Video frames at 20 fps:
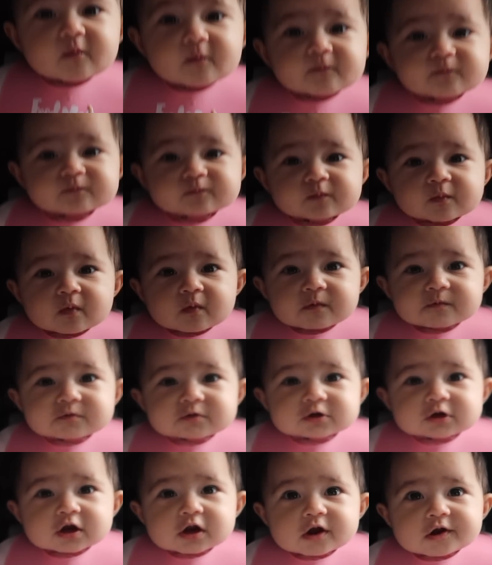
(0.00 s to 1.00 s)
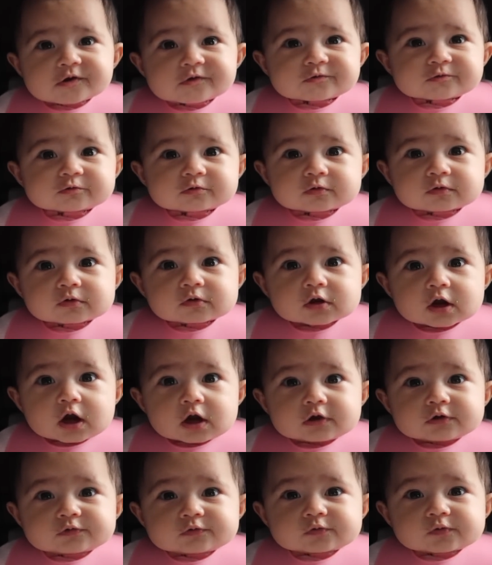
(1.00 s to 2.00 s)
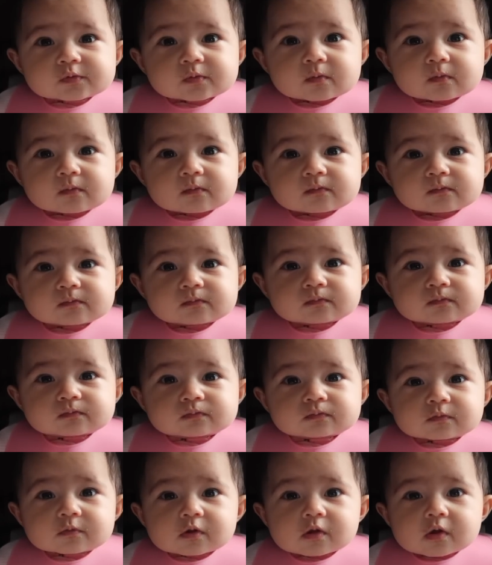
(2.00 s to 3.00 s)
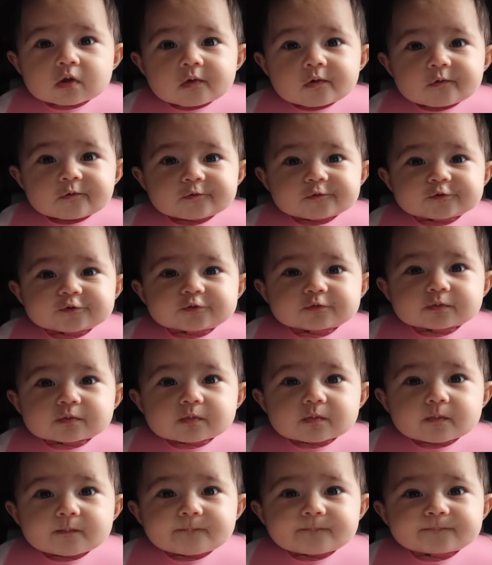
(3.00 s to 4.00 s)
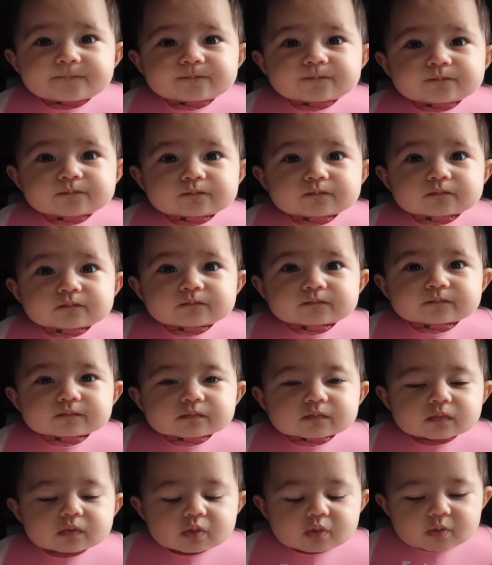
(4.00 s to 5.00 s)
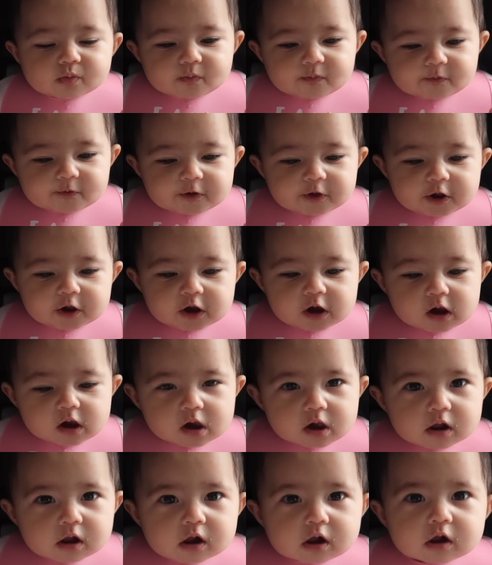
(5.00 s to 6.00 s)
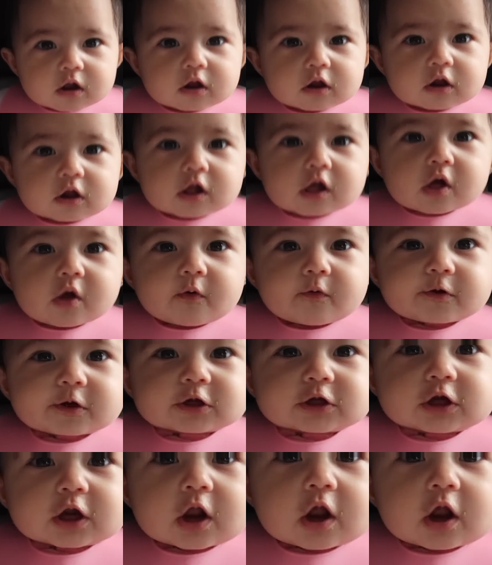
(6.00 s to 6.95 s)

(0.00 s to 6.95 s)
Feeding her is a pretty slow process. Look at her tiny little bird mouth. She's like a little tiny baby. She obviously